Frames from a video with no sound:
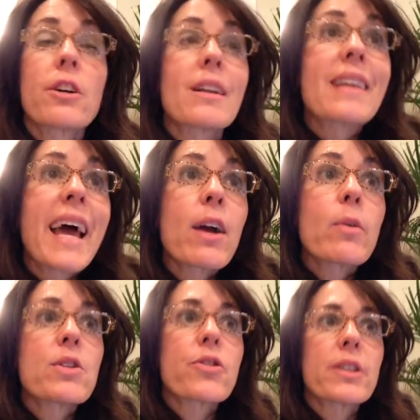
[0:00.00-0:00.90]

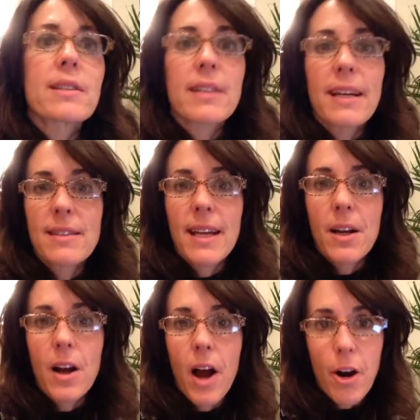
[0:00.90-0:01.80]
language for
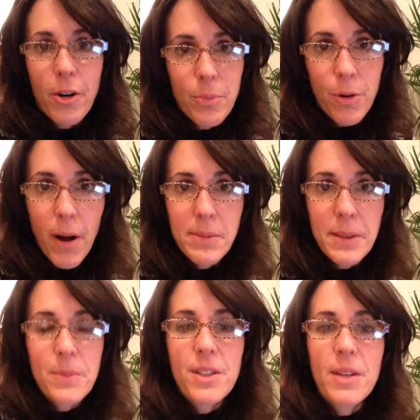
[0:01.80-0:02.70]
discussing our
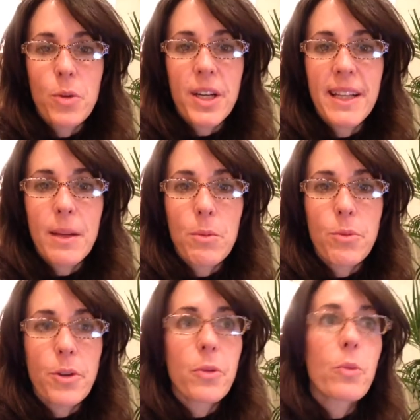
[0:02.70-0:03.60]
problems and working them
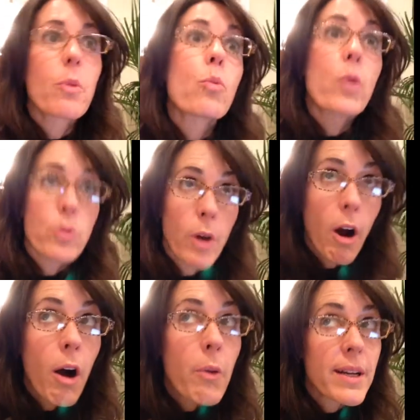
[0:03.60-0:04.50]
through, which we're
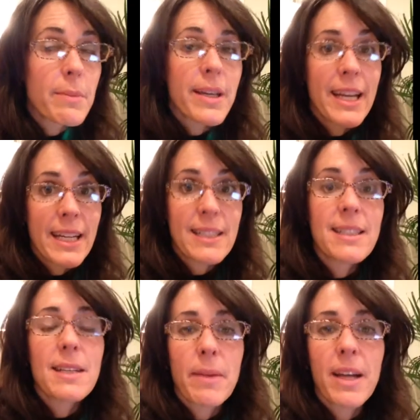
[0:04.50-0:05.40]
already beginning to
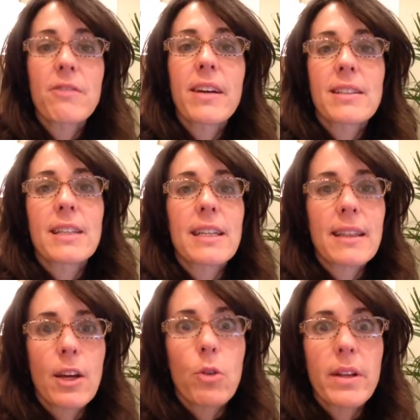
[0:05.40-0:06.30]
see manifested in
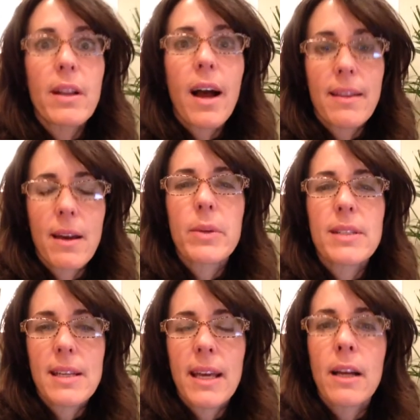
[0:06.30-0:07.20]
the gridlock that we
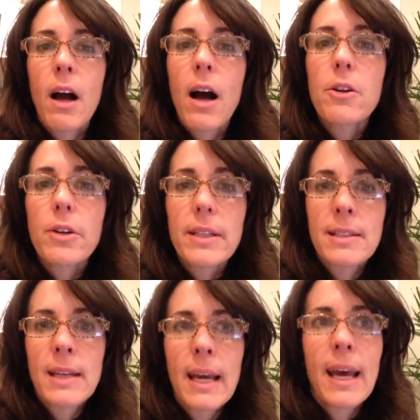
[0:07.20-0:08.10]
see in Congress.
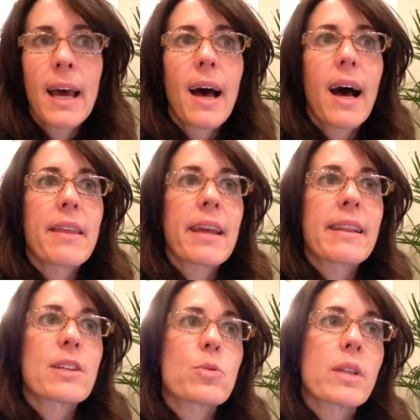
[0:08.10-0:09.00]
I think
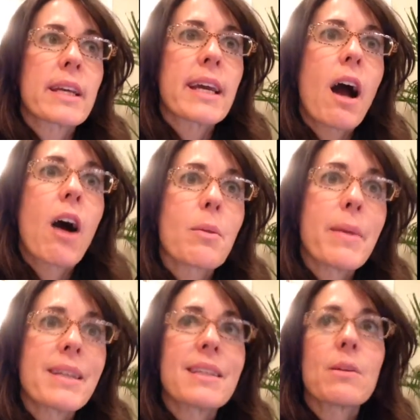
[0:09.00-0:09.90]
that's really
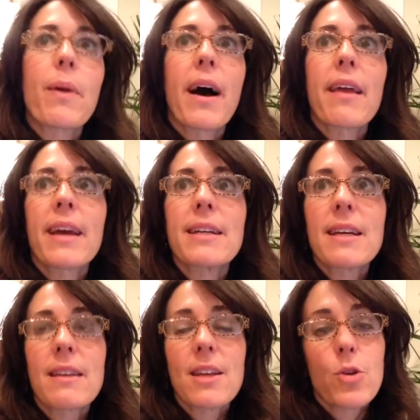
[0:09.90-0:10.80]
augmented by the
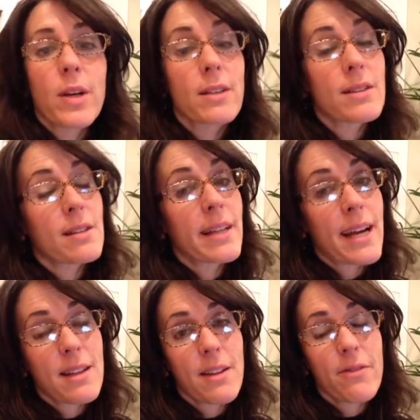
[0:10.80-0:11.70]
idea that you can
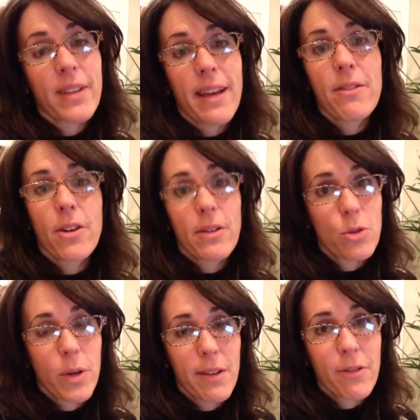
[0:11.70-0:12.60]
select the flavor of
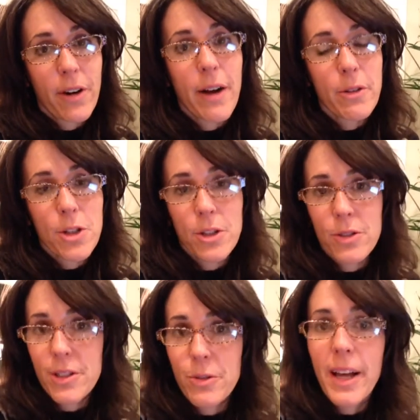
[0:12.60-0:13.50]
24-hour
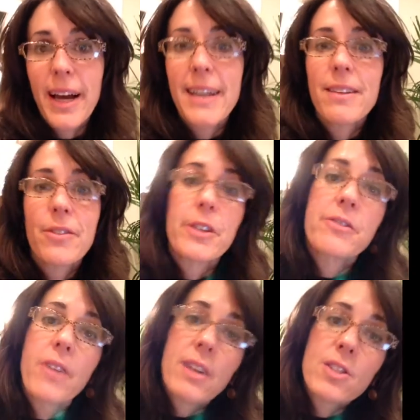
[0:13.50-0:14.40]
news you like, if you're
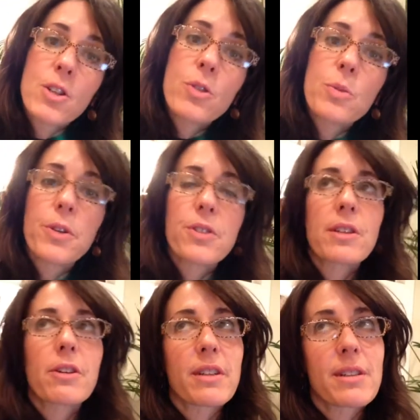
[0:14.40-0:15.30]
a Fox News
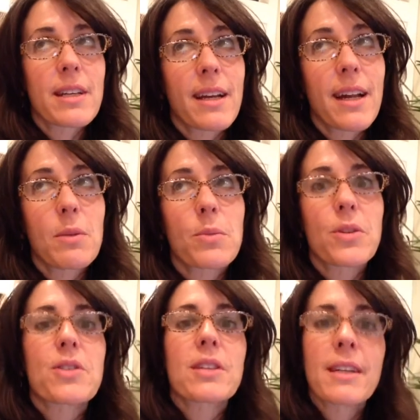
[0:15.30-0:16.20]
person or a CNN
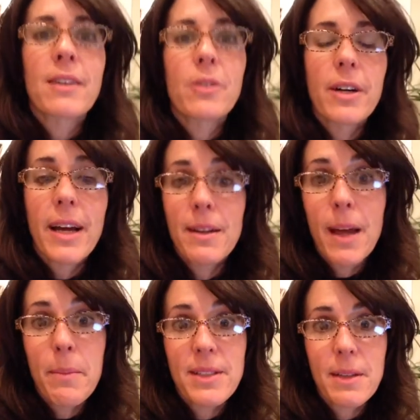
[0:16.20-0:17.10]
person or
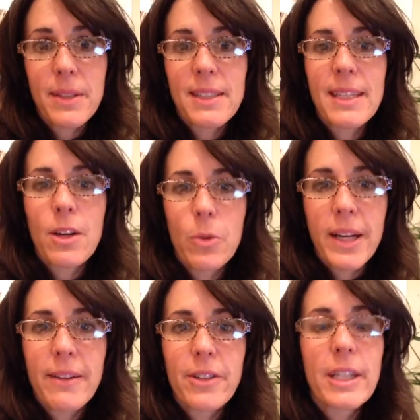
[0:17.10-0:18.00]
an MSNBC or
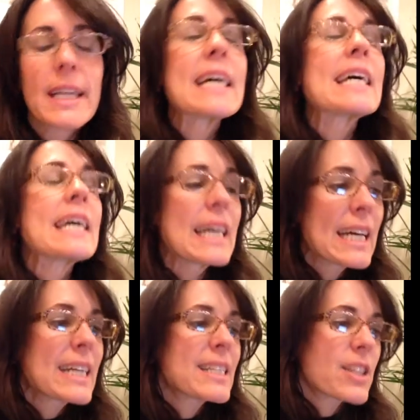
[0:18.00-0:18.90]
whatever.
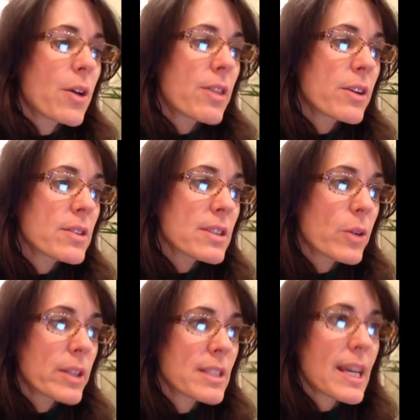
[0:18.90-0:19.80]
So those
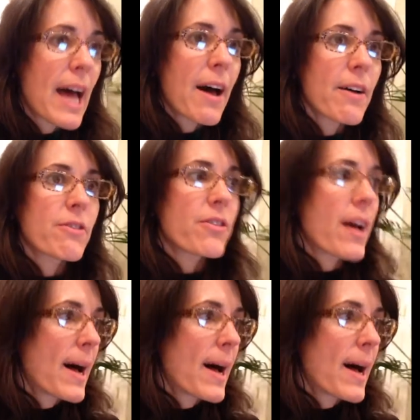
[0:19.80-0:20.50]
sorts of